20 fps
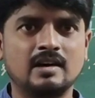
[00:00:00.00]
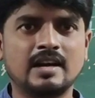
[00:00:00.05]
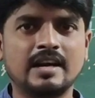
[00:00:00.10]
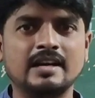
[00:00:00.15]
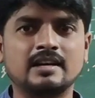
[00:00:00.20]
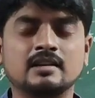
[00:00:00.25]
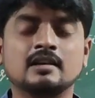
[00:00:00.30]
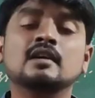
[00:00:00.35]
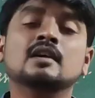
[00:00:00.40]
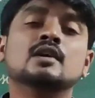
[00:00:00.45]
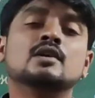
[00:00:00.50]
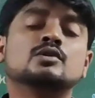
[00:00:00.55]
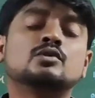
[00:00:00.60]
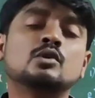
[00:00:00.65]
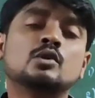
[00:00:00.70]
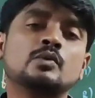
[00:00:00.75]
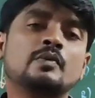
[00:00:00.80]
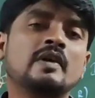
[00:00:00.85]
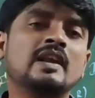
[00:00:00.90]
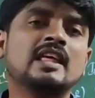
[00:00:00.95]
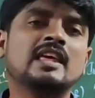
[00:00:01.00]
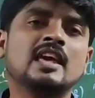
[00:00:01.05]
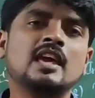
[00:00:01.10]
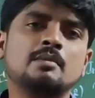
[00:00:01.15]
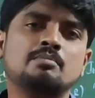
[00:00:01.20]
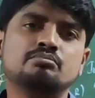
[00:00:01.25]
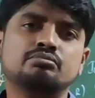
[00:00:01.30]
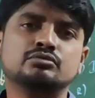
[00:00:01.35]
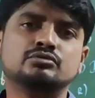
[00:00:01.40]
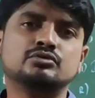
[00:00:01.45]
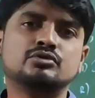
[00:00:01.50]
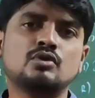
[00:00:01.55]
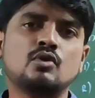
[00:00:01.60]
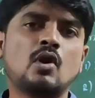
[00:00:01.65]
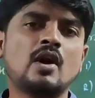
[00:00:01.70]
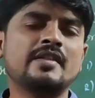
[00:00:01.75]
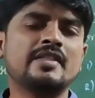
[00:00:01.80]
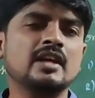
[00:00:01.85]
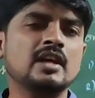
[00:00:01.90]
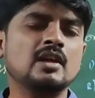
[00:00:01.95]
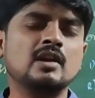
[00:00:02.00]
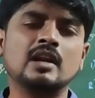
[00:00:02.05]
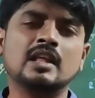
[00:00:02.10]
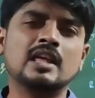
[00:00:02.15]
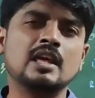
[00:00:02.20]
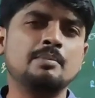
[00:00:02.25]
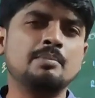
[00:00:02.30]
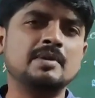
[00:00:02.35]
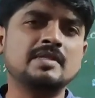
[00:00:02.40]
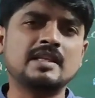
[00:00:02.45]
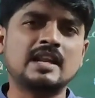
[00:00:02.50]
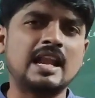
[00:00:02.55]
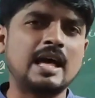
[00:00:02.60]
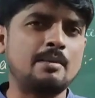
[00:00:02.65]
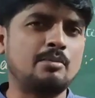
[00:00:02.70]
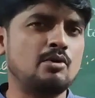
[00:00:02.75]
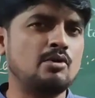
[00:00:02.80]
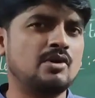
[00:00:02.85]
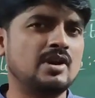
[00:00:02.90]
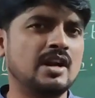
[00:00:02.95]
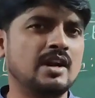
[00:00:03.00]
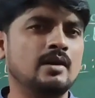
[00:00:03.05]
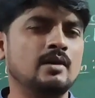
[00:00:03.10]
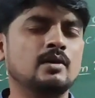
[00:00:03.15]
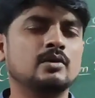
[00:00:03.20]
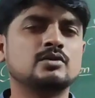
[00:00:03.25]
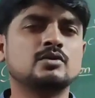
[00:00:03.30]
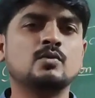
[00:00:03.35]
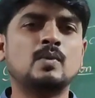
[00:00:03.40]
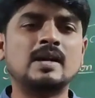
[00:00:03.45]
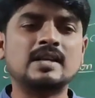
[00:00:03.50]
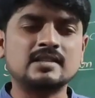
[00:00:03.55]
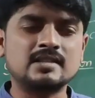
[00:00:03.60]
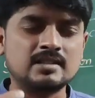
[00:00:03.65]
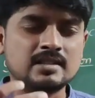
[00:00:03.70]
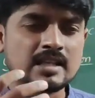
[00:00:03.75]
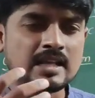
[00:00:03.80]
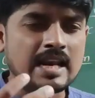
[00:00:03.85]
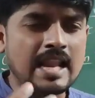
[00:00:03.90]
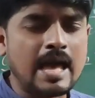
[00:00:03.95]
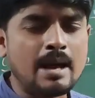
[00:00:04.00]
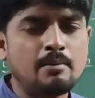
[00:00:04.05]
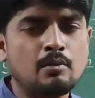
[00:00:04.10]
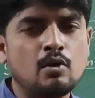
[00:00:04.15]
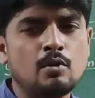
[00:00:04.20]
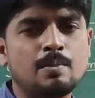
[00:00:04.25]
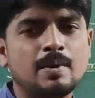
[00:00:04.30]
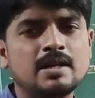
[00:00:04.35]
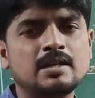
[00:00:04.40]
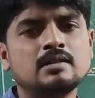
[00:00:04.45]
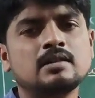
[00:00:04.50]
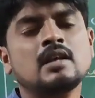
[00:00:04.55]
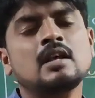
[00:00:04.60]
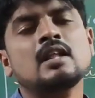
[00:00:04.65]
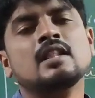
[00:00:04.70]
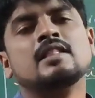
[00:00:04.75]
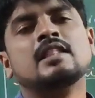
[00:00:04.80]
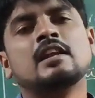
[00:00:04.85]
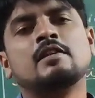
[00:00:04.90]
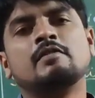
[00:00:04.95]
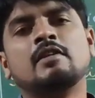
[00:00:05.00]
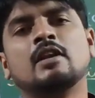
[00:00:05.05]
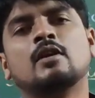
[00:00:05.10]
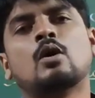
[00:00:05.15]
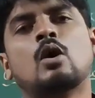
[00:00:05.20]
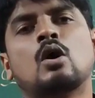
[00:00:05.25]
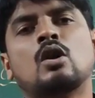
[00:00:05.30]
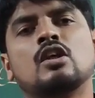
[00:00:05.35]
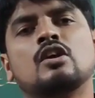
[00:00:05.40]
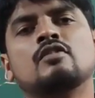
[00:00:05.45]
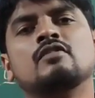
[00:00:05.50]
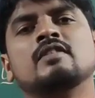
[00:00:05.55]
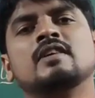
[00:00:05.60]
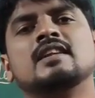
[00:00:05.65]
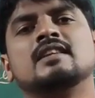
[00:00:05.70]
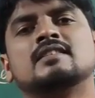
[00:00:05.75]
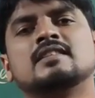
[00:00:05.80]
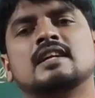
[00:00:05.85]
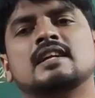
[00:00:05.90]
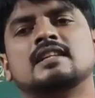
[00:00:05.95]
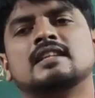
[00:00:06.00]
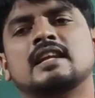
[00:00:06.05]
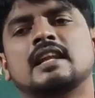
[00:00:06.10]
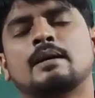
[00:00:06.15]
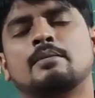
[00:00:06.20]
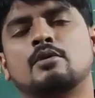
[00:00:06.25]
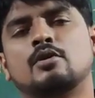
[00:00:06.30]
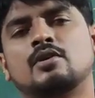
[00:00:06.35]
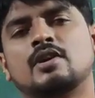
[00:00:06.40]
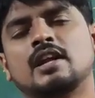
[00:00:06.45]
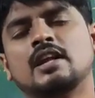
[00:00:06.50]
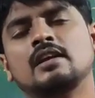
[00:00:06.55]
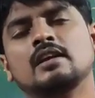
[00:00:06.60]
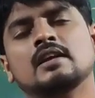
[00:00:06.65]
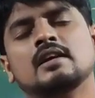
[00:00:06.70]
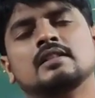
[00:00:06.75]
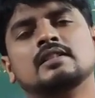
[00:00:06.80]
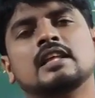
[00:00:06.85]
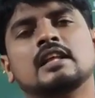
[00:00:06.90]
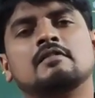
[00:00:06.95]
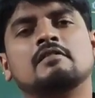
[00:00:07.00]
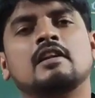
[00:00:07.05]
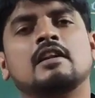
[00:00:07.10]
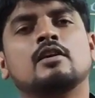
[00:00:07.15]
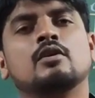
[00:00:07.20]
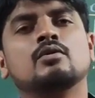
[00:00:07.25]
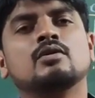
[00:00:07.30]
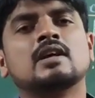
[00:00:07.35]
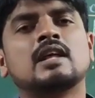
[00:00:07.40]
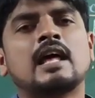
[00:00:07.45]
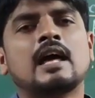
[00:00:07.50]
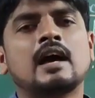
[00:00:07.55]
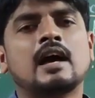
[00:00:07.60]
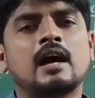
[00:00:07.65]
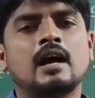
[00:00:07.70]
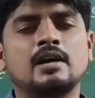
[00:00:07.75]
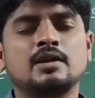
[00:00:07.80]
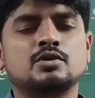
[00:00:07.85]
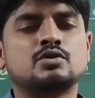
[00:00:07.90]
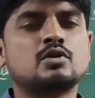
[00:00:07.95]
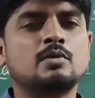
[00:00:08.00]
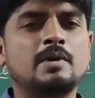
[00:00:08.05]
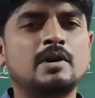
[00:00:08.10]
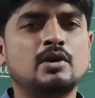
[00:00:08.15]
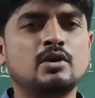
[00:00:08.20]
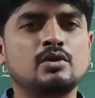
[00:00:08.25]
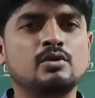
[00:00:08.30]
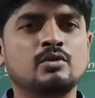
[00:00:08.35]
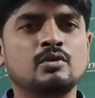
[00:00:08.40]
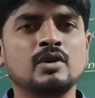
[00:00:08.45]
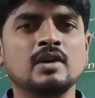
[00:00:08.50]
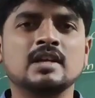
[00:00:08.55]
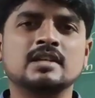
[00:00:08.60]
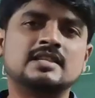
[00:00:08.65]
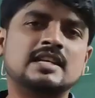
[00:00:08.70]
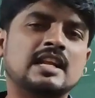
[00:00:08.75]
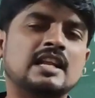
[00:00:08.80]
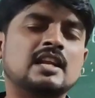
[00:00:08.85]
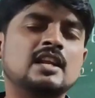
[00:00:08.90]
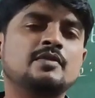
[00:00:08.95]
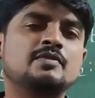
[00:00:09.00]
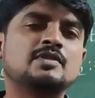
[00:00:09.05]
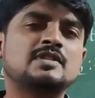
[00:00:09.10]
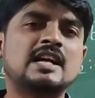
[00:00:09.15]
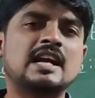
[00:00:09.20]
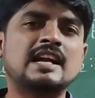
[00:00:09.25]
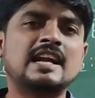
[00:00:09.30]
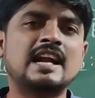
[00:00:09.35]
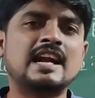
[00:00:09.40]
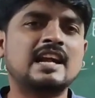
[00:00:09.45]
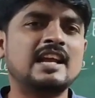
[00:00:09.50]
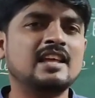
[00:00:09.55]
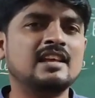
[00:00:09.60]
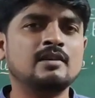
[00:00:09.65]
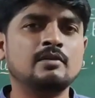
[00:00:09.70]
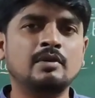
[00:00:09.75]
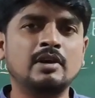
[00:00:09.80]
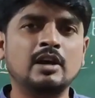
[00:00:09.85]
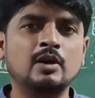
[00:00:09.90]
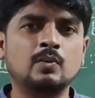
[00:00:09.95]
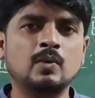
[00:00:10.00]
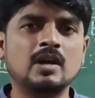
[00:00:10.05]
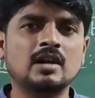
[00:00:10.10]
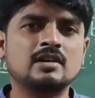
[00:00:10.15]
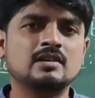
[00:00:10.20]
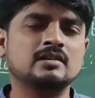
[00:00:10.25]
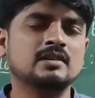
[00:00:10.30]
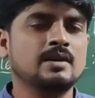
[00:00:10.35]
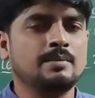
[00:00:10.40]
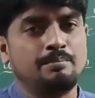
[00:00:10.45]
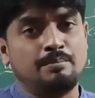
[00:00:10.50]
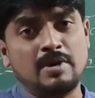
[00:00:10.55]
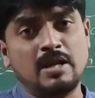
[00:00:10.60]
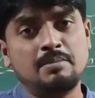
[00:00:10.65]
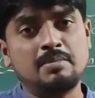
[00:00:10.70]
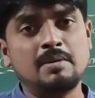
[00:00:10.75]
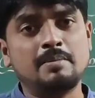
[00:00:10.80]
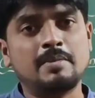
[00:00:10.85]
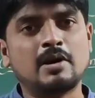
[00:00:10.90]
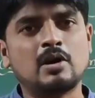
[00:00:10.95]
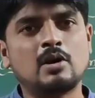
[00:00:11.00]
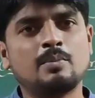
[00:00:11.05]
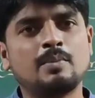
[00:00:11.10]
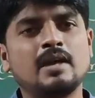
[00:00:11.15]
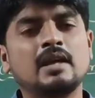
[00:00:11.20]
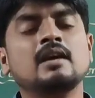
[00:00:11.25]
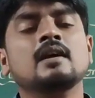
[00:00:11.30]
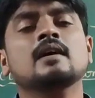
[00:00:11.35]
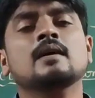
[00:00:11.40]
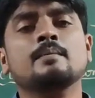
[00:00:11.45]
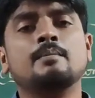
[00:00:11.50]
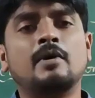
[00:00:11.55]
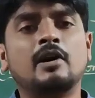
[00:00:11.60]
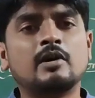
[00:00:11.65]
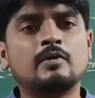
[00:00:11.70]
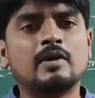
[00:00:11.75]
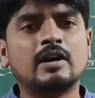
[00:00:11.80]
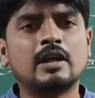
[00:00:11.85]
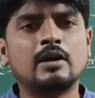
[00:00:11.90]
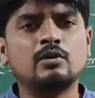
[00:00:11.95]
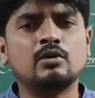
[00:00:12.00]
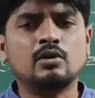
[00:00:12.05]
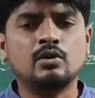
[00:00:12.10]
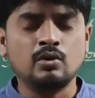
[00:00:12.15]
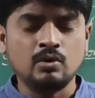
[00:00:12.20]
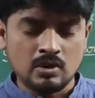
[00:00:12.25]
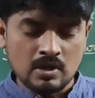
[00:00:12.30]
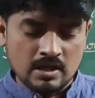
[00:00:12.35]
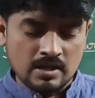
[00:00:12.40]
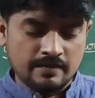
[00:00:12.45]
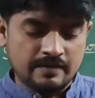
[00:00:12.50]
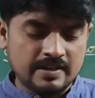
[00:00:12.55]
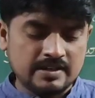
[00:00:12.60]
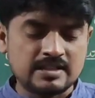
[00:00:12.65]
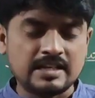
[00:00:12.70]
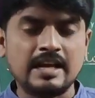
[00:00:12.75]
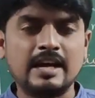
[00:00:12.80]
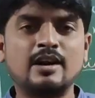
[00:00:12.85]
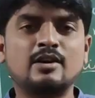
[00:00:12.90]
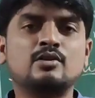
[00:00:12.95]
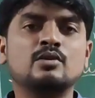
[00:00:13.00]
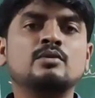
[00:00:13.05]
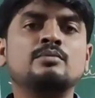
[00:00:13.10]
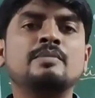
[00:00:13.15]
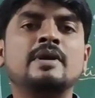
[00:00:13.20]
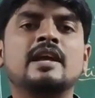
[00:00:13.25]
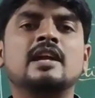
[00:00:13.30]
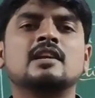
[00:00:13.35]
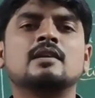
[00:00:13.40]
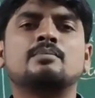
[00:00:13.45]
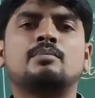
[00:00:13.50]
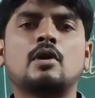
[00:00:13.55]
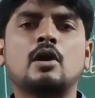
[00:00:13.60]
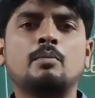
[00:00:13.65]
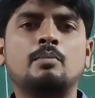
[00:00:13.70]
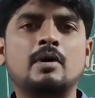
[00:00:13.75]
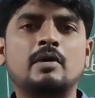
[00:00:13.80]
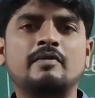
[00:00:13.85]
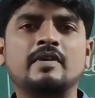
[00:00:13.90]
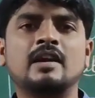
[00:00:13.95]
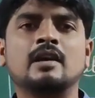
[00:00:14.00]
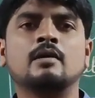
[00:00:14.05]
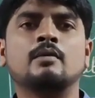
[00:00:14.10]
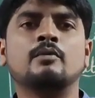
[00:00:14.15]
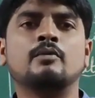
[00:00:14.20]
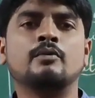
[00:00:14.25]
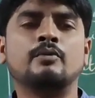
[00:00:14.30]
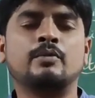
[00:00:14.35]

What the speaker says: right? So we will keep throughout the year, we'll keep in the laboratory. So once the lab opens, then we'll call you inside the laboratory, then we'll give the lab instrument to you. Suddenly you start handling, will it work? Maybe, may not be. But what I have to do? First I have to make it a proper way.